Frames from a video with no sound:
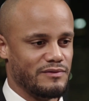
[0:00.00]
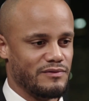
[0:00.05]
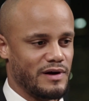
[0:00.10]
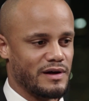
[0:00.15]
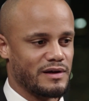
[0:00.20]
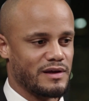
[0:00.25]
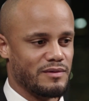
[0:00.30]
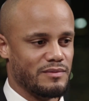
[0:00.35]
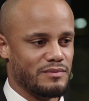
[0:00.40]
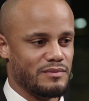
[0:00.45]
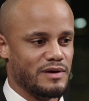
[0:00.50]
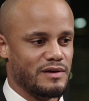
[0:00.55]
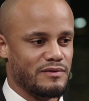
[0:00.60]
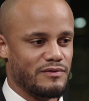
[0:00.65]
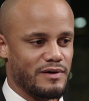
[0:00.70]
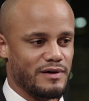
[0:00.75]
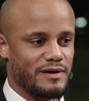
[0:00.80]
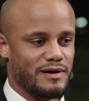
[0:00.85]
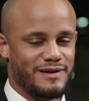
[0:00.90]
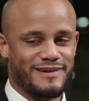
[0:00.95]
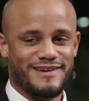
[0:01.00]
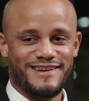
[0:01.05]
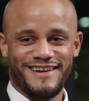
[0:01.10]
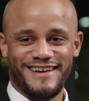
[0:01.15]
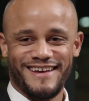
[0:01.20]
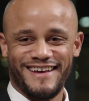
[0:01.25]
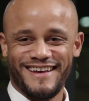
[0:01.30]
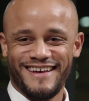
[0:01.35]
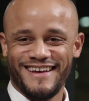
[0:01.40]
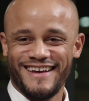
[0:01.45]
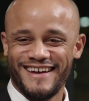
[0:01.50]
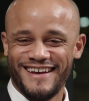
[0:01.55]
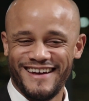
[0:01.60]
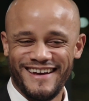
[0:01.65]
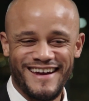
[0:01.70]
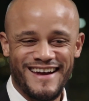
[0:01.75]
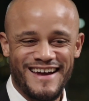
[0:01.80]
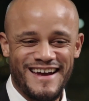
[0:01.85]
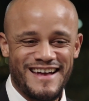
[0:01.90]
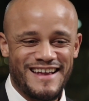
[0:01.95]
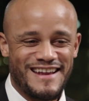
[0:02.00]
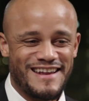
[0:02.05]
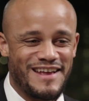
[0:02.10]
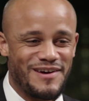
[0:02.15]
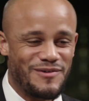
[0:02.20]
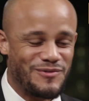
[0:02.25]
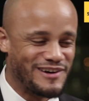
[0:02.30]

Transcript: Strange if I can, lot, if I,